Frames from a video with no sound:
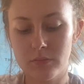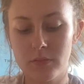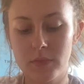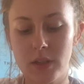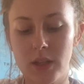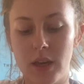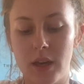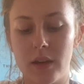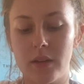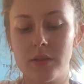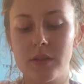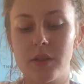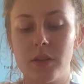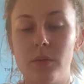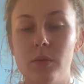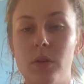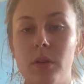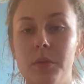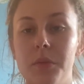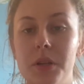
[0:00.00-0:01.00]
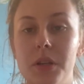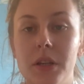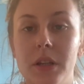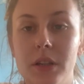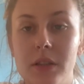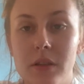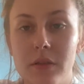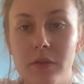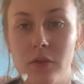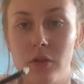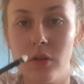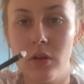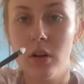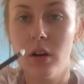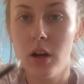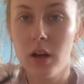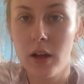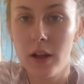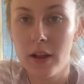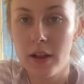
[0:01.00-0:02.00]
Yeah, so what I'm doing is I've got
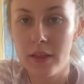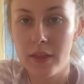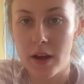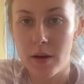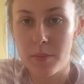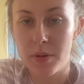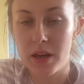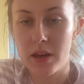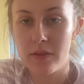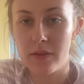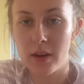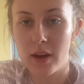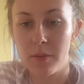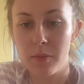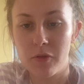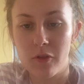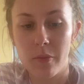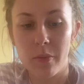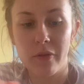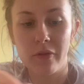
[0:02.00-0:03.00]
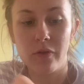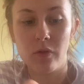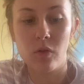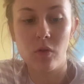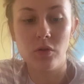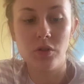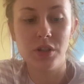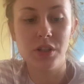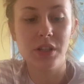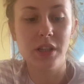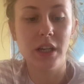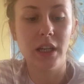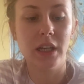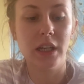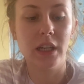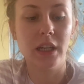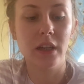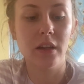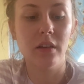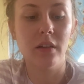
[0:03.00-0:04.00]
that PVA from before just in
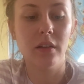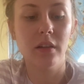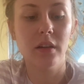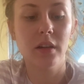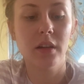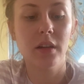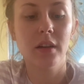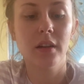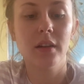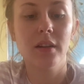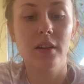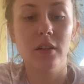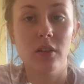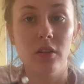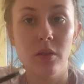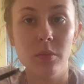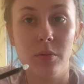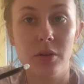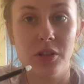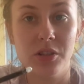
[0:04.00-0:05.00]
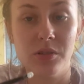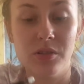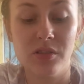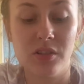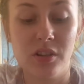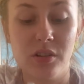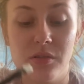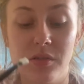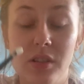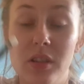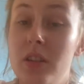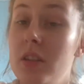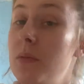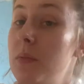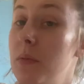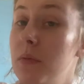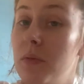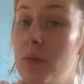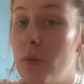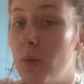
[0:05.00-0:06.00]
here on the brush, which I also used
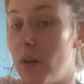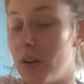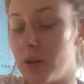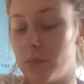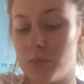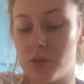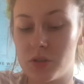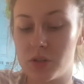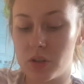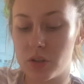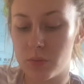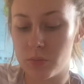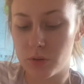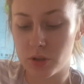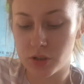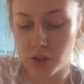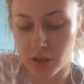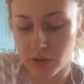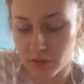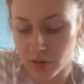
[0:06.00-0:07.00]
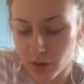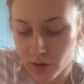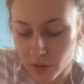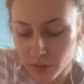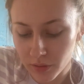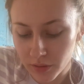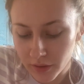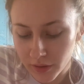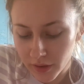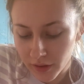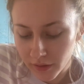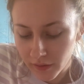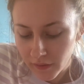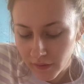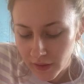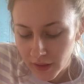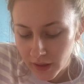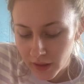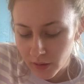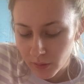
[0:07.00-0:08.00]
before, and I'm just going to brush over the whole thing
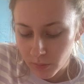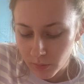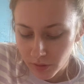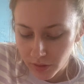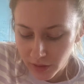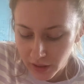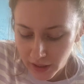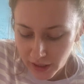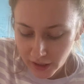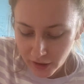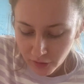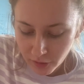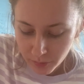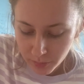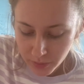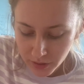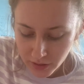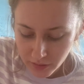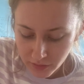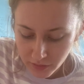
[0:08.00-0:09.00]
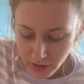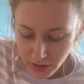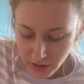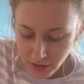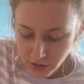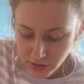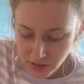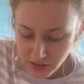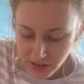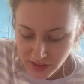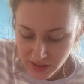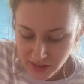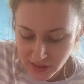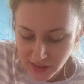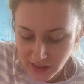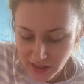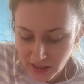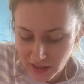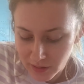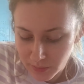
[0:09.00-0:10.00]
with a layer of PVA just to
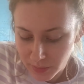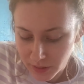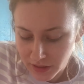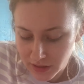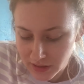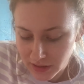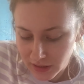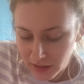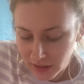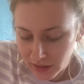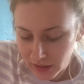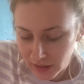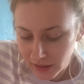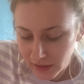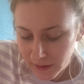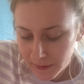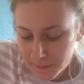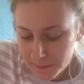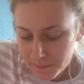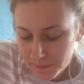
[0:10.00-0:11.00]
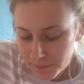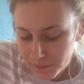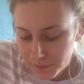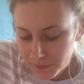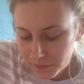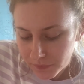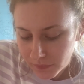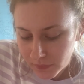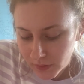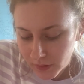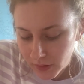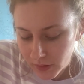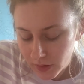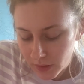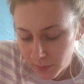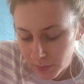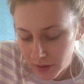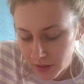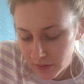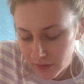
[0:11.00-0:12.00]
seal it, basically.
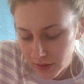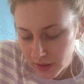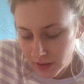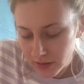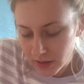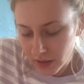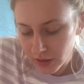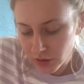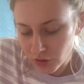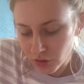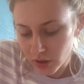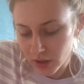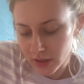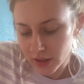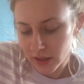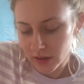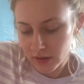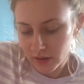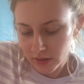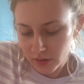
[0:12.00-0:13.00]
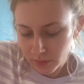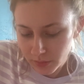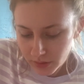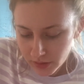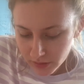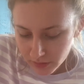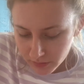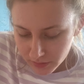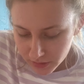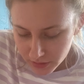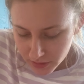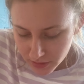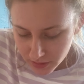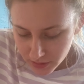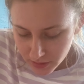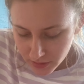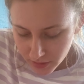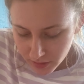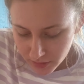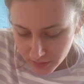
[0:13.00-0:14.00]
The PVA is like dried out a little bit, which is
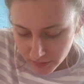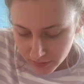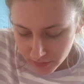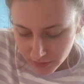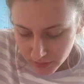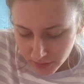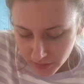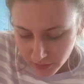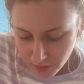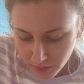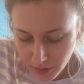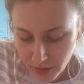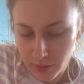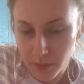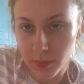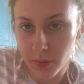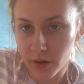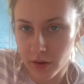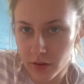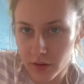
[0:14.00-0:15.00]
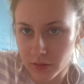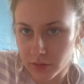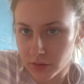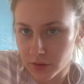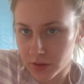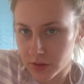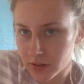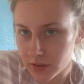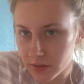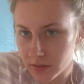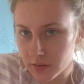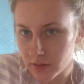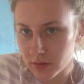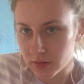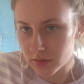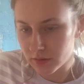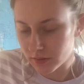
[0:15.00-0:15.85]
kind of annoying, but I'll just